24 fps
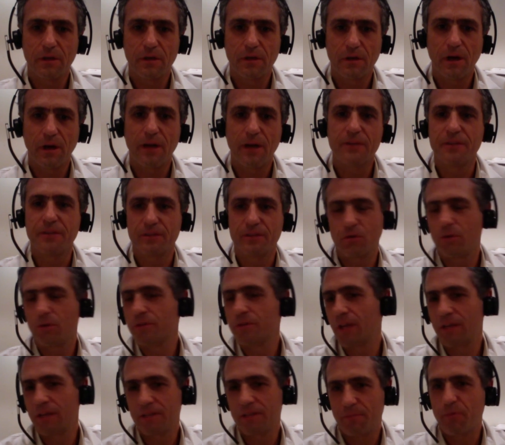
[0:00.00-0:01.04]
I see. So
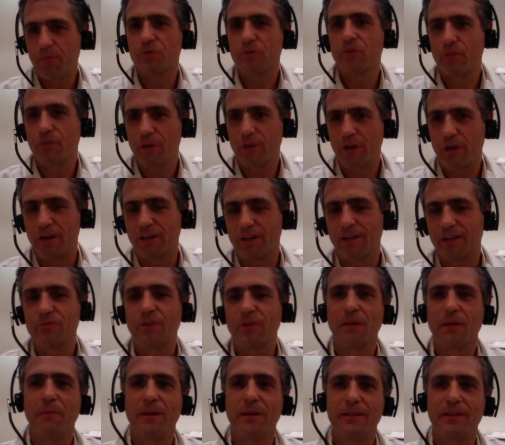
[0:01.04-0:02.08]
it's a project of the heart. That's why
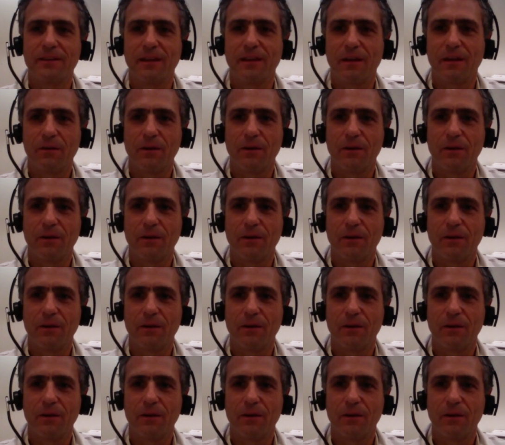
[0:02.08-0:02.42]
I mentioned that.